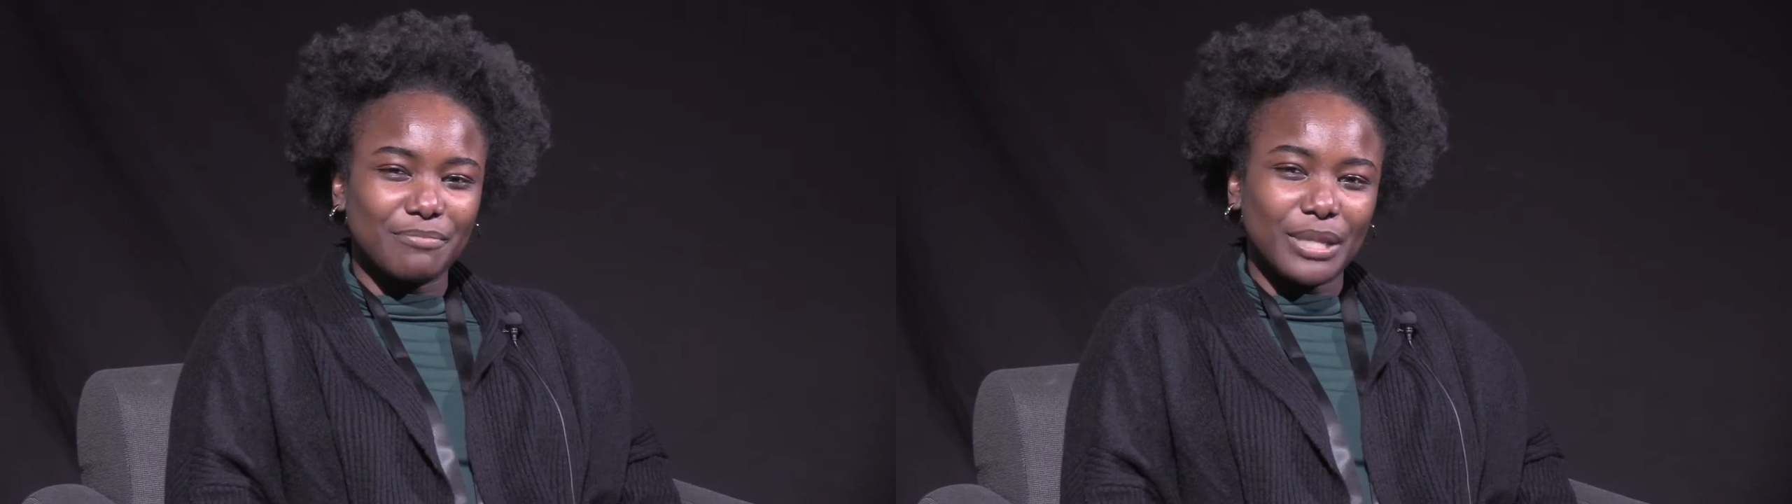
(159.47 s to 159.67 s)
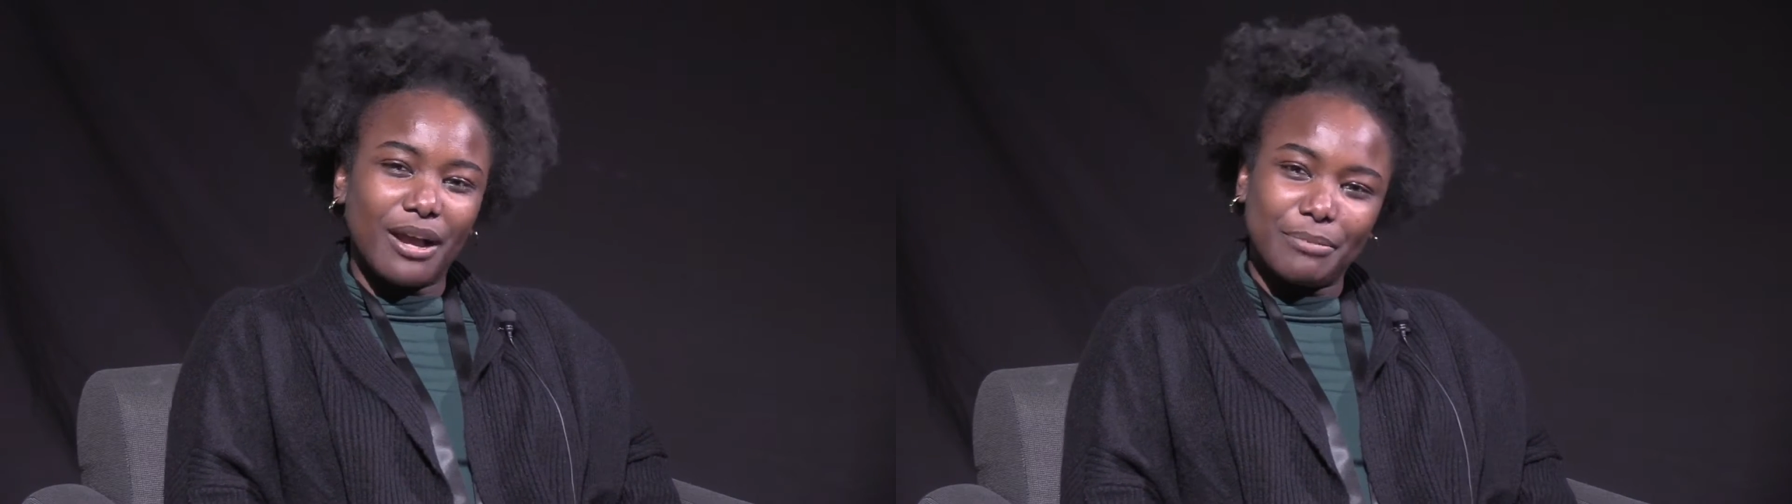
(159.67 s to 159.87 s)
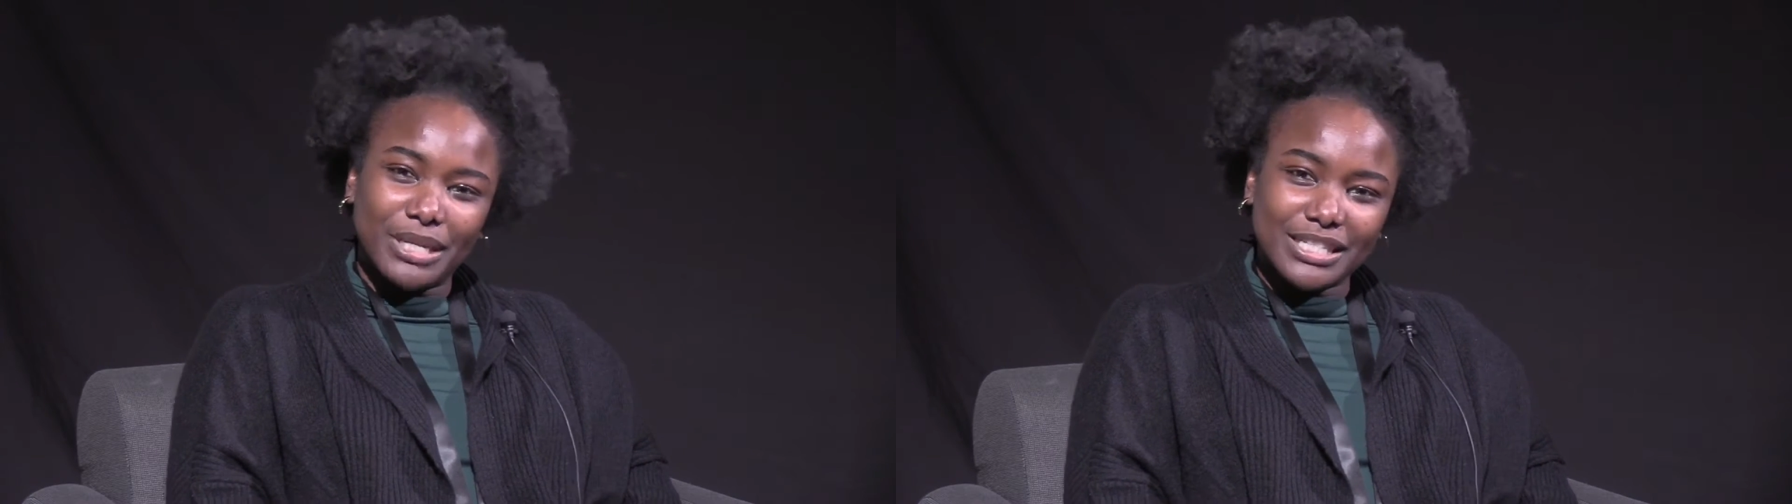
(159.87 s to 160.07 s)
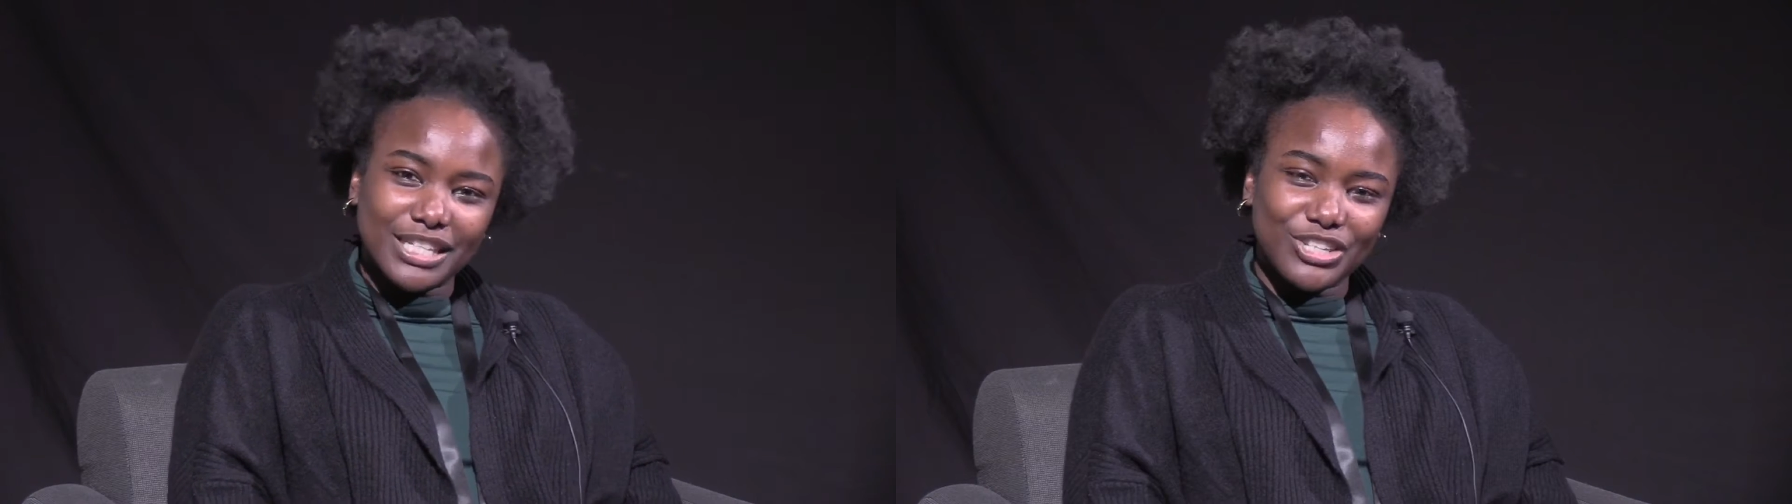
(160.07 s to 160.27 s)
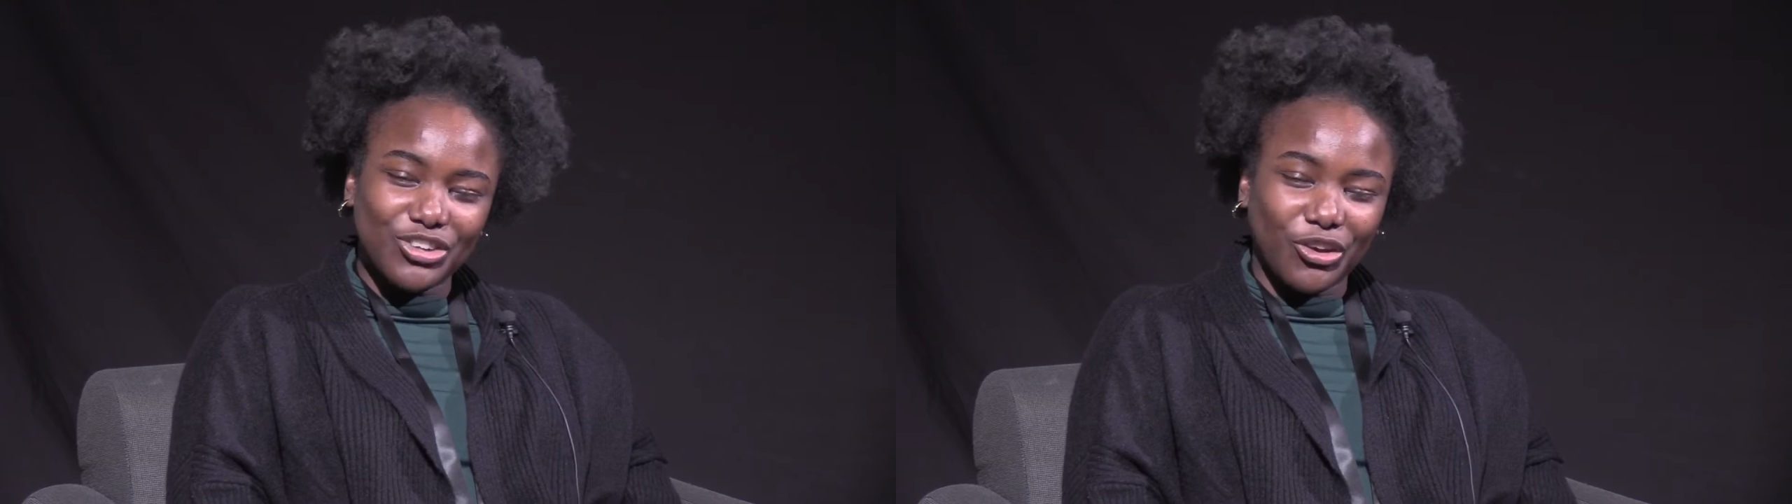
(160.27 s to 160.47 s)
becoming a
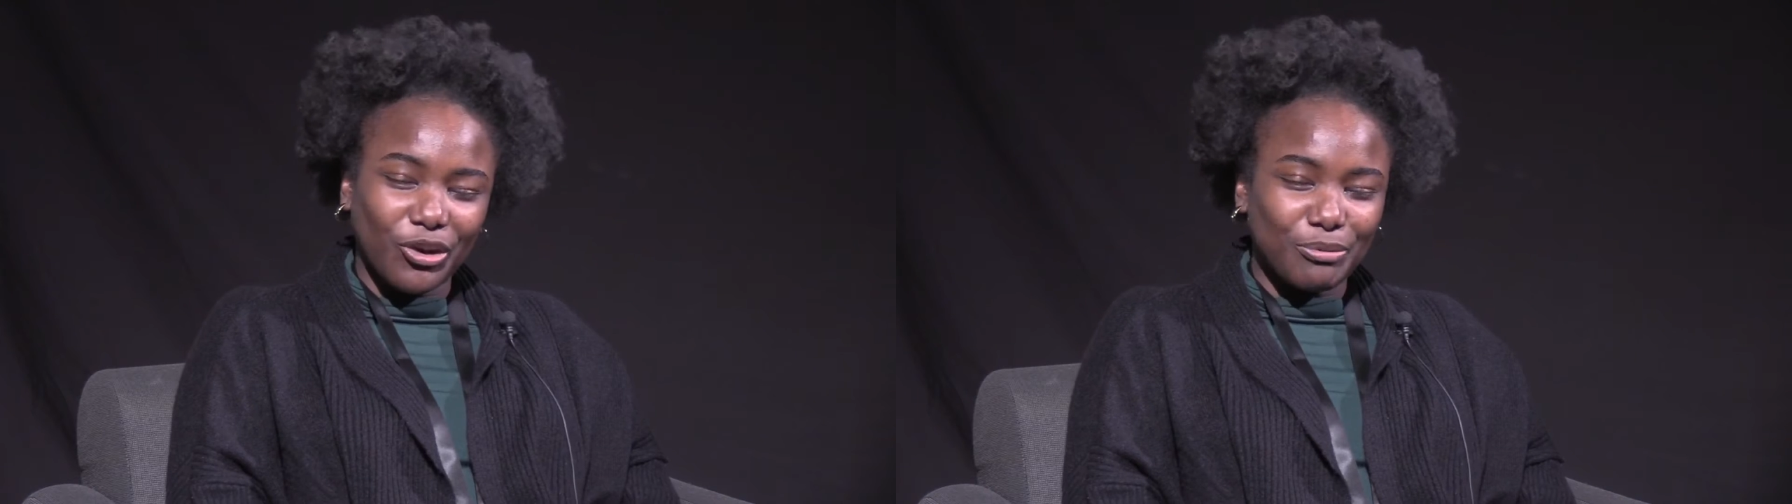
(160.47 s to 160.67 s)
teacher,